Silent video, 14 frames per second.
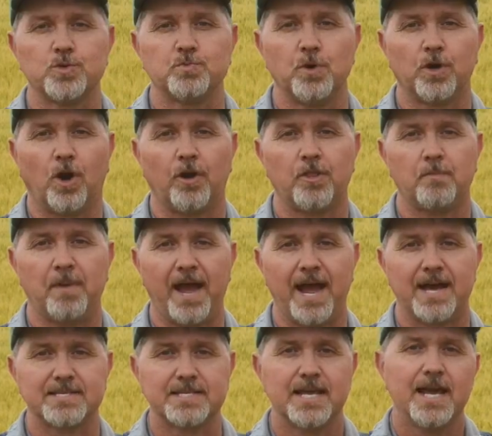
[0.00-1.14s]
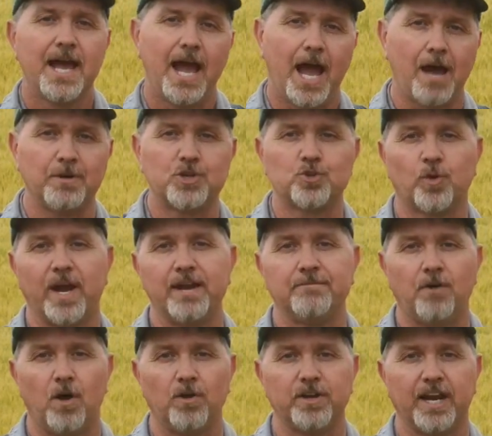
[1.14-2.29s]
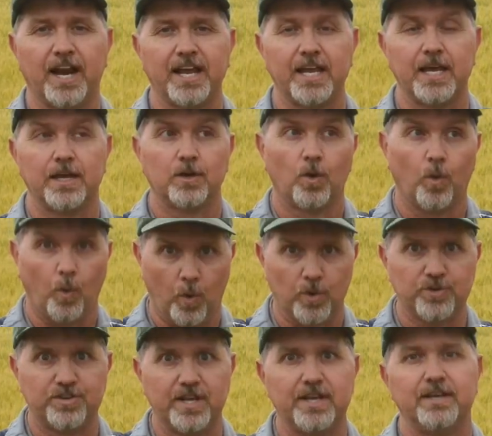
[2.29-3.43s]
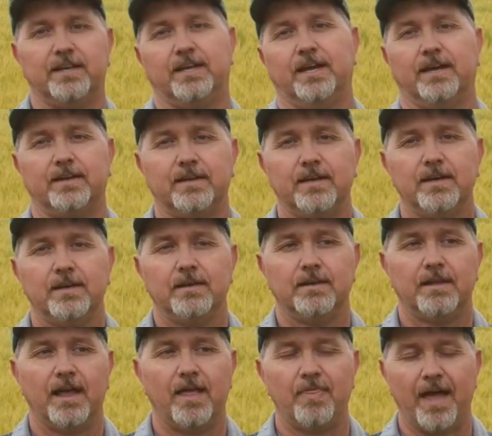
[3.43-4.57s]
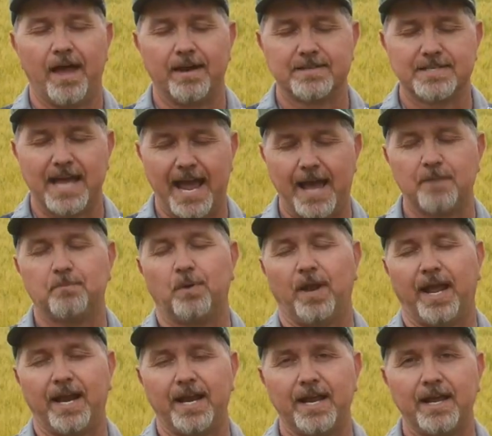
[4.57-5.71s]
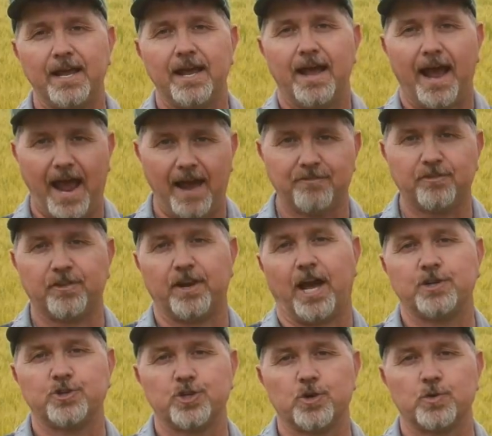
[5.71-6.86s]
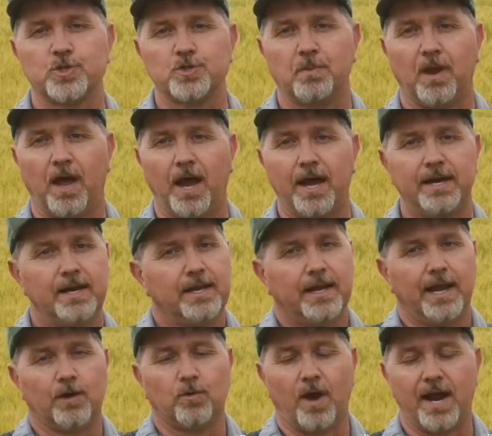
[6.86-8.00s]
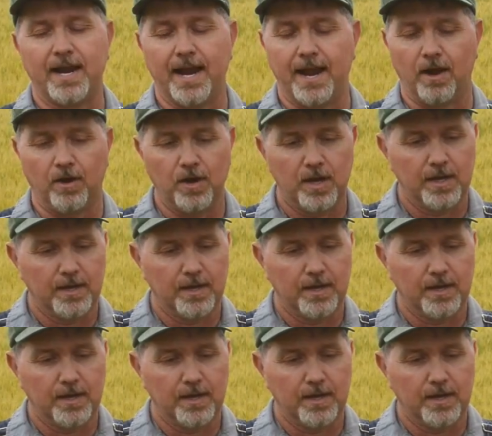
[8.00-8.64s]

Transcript: was put on in the past, how much rainfall did I get or didn't get. And that's at planting, after the nitrogen was applied, and right now.